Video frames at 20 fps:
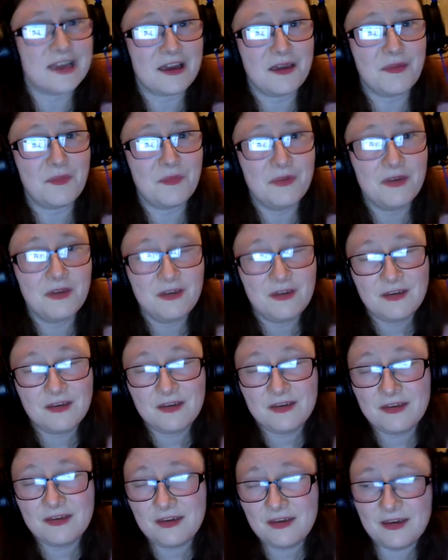time
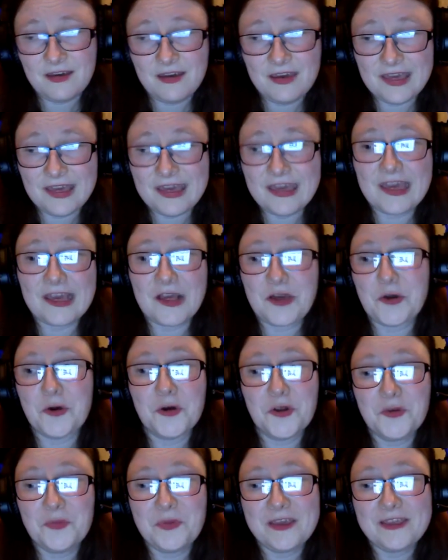it
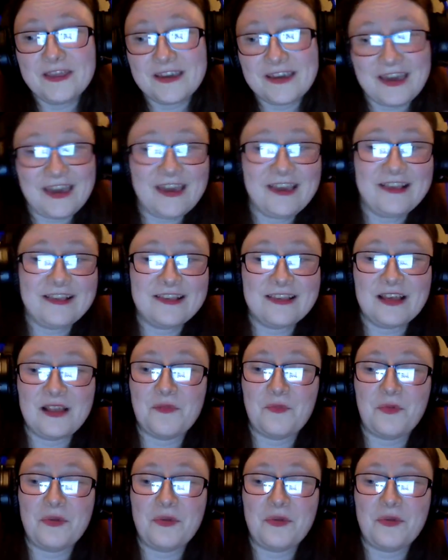could be the case that